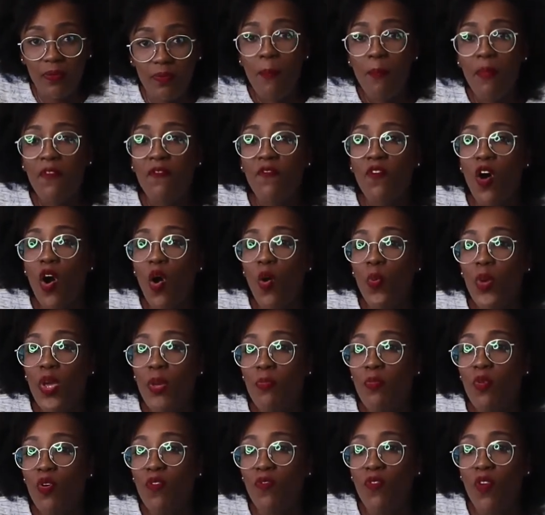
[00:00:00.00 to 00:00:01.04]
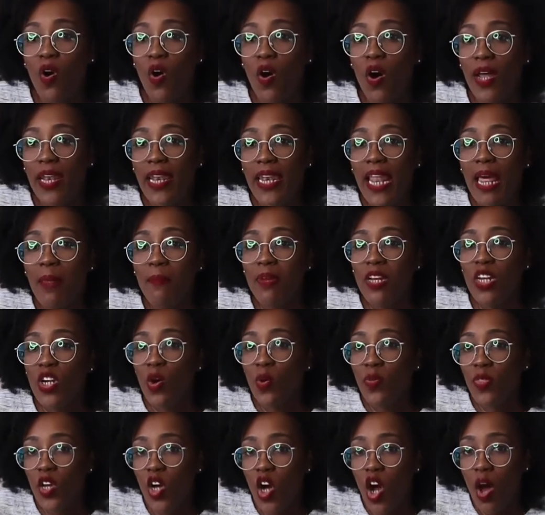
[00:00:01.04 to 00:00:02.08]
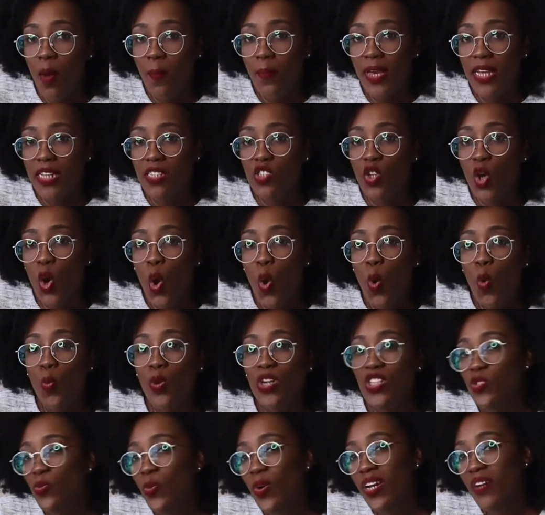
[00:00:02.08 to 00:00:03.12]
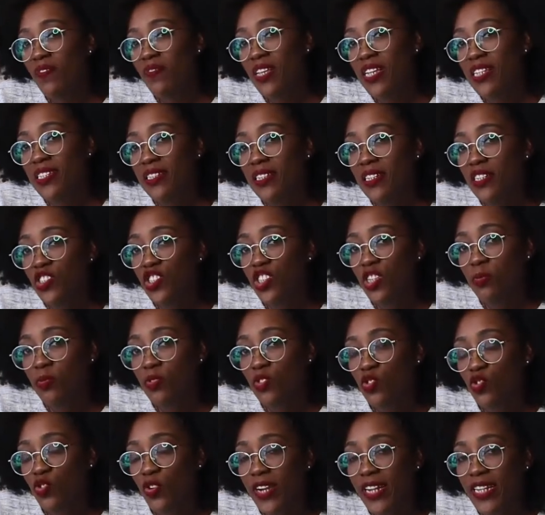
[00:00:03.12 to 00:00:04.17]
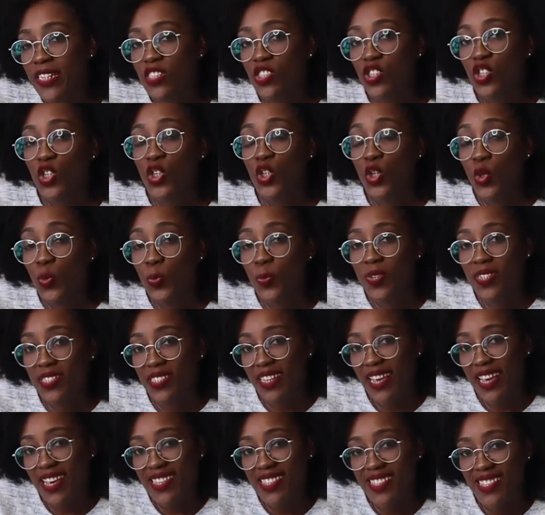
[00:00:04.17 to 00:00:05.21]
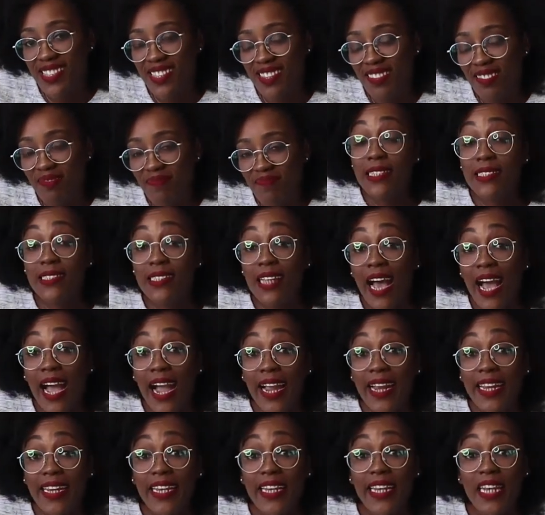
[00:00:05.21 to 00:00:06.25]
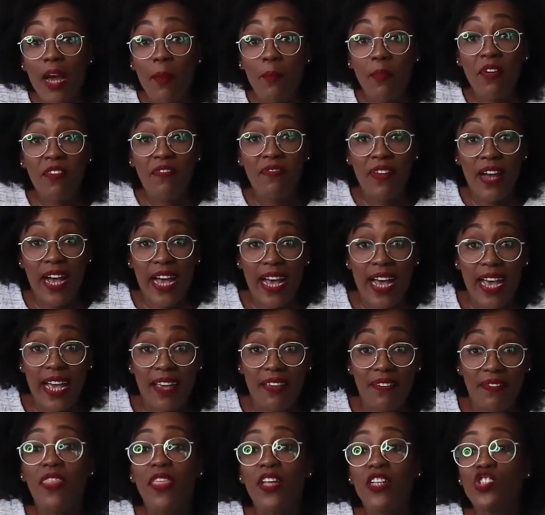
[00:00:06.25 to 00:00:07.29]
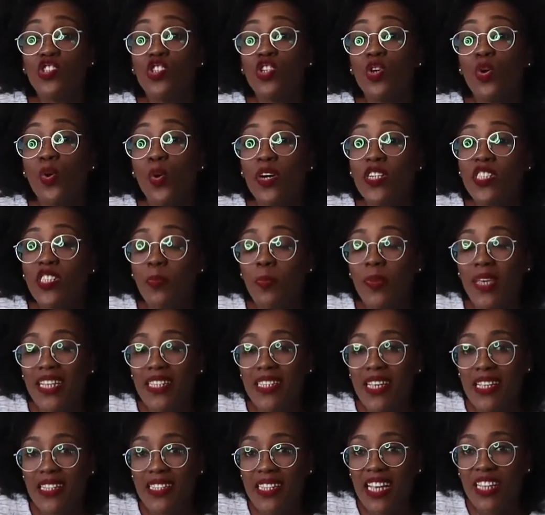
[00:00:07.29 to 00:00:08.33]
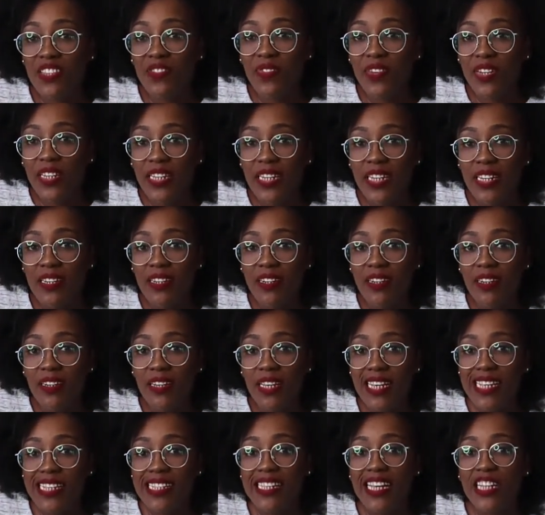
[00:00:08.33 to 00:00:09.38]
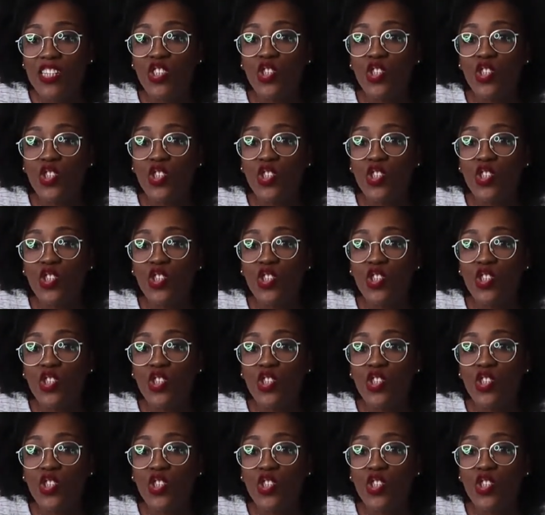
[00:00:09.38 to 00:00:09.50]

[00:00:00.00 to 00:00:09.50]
Before we move on, let me know in the comments which one of these leadership traits you possess. Sign number 5 that you're going to be a successful leader is that